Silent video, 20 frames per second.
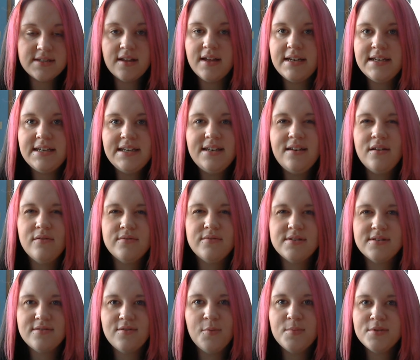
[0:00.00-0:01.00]
all I needed
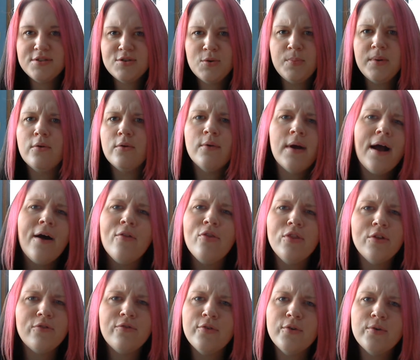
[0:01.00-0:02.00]
was almost to be around
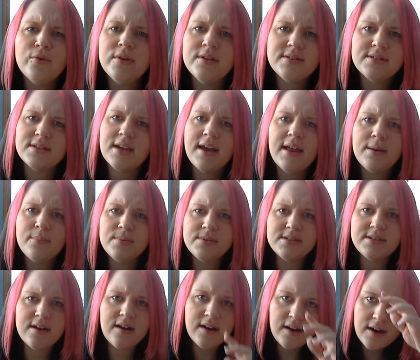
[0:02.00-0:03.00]
the food. It's kind of
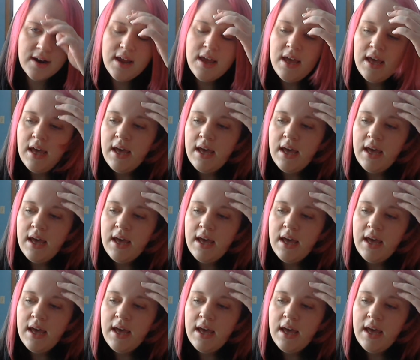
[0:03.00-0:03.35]
bizarre.